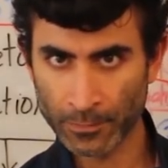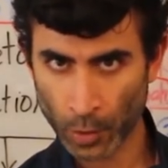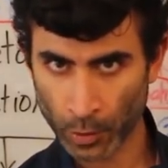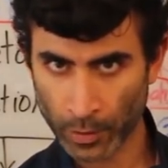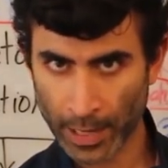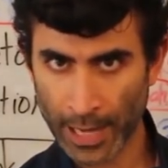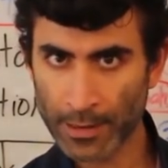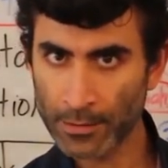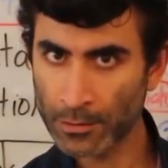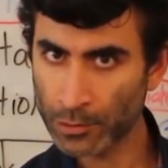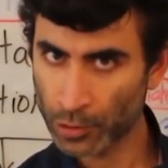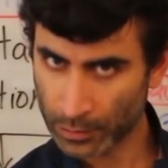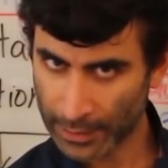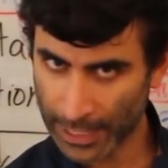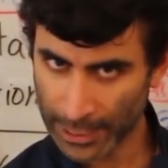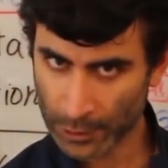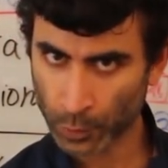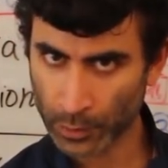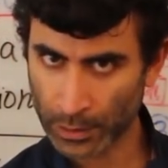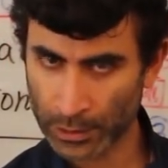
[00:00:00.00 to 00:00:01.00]
Okay, so
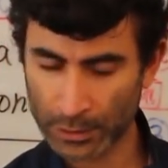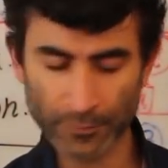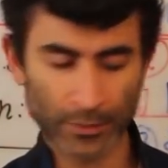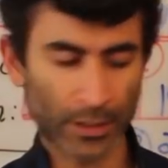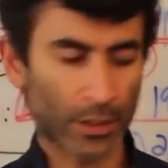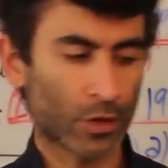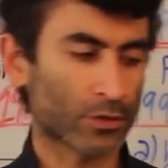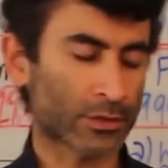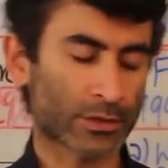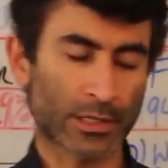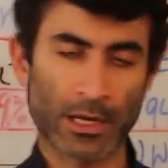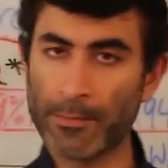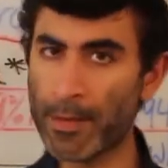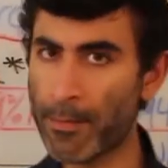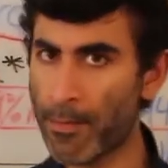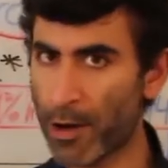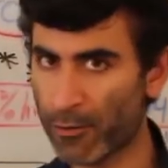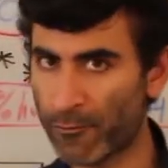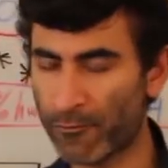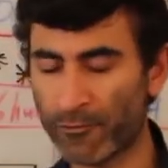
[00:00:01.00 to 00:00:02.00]
that's what this video is going to
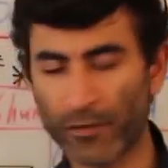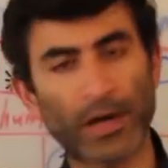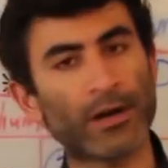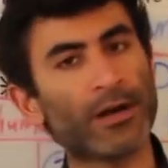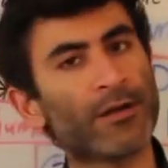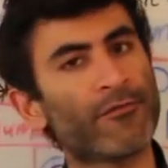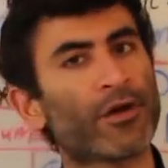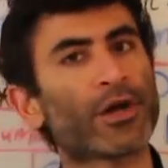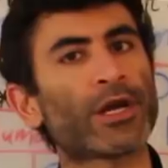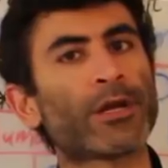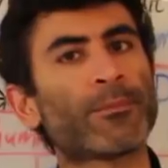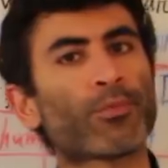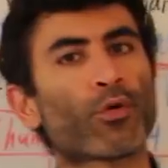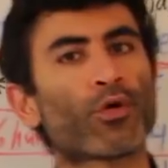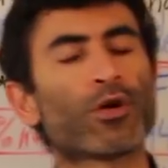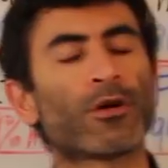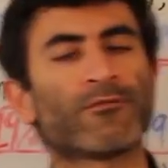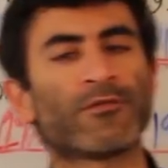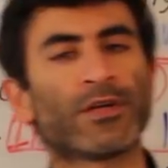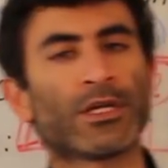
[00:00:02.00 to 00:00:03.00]
be about. Very, very
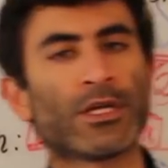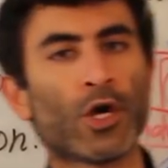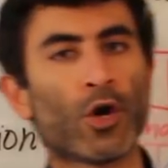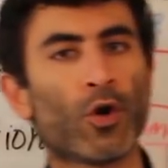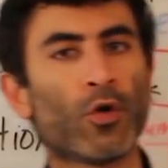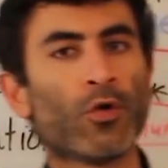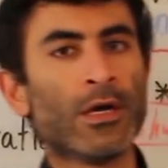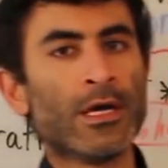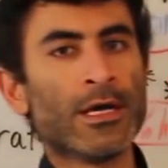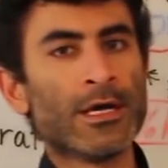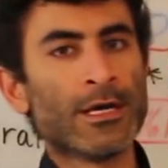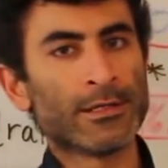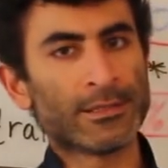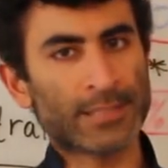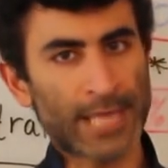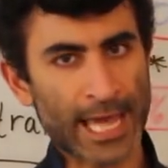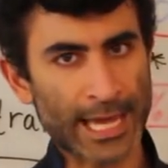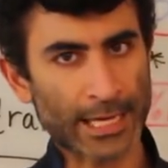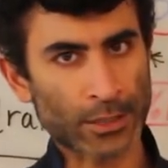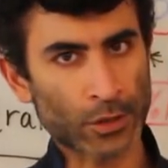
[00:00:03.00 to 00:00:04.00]
important video.
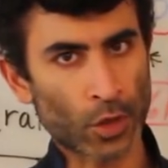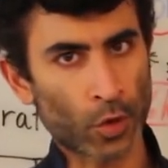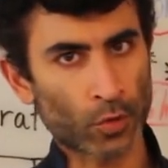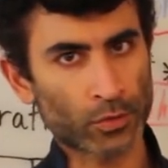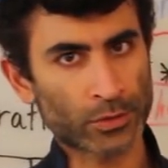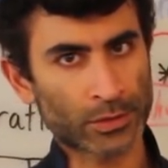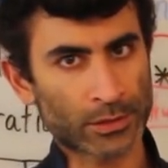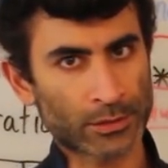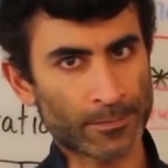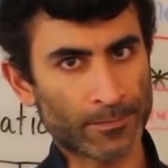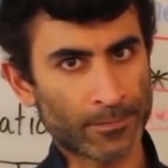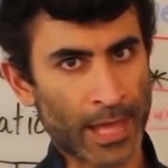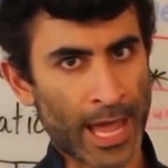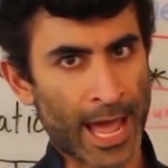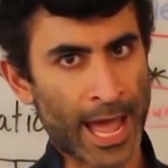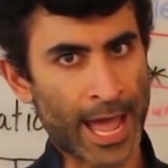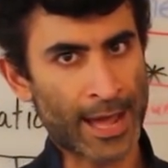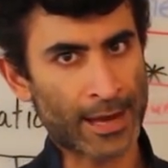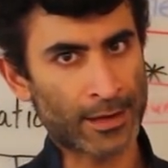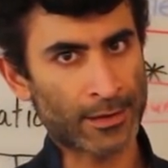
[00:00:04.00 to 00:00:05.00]
Take notes
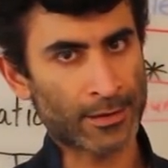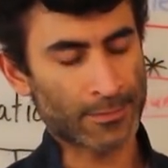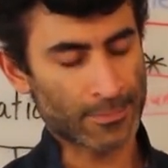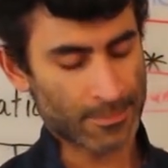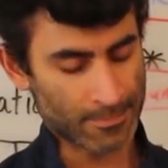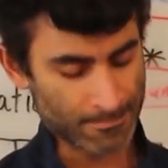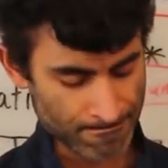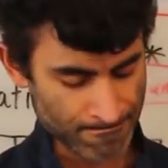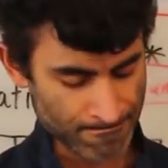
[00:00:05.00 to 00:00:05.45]
and